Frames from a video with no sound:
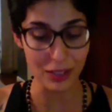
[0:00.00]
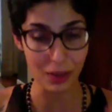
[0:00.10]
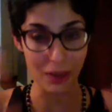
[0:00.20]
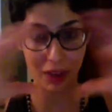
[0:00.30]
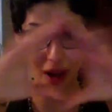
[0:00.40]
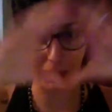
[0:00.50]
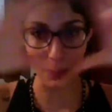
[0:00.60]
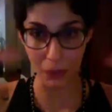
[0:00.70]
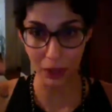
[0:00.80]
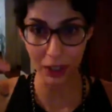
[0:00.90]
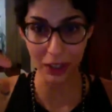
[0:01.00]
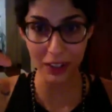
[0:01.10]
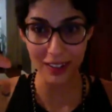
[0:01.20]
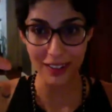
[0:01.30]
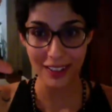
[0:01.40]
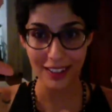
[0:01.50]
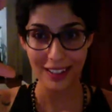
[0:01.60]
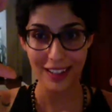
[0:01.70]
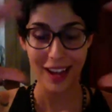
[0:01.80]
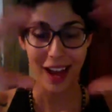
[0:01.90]
So I've got my word,
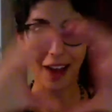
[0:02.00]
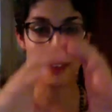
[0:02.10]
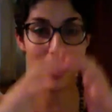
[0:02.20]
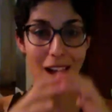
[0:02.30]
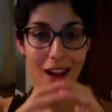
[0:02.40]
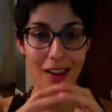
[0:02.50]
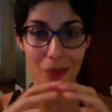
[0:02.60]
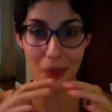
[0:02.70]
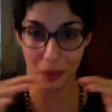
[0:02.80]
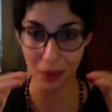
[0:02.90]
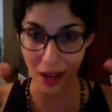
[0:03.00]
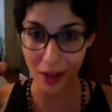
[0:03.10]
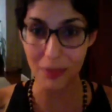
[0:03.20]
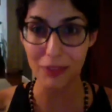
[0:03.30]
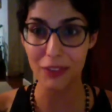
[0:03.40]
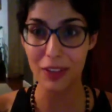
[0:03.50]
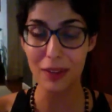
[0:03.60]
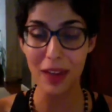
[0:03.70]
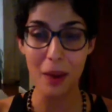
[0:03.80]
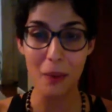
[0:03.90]
I've got what will help me feel
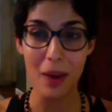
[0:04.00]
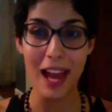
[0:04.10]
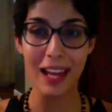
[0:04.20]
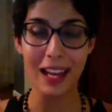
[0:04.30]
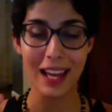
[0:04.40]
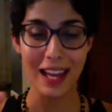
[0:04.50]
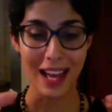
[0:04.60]
that way,